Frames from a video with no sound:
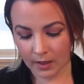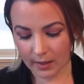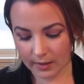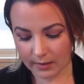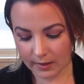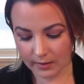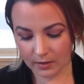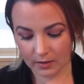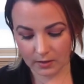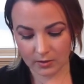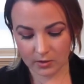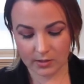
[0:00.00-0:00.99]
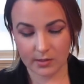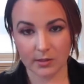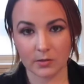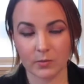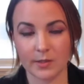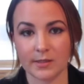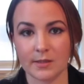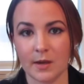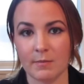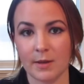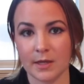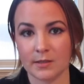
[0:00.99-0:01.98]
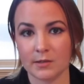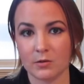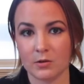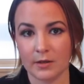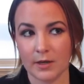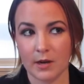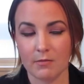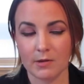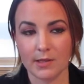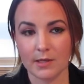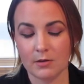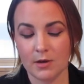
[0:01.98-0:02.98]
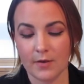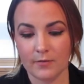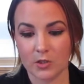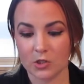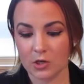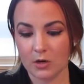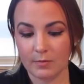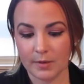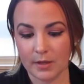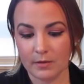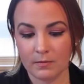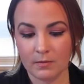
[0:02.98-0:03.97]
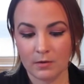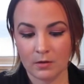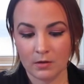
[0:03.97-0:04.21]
like that they're just a twist up pencil and not one that you have to sharpen.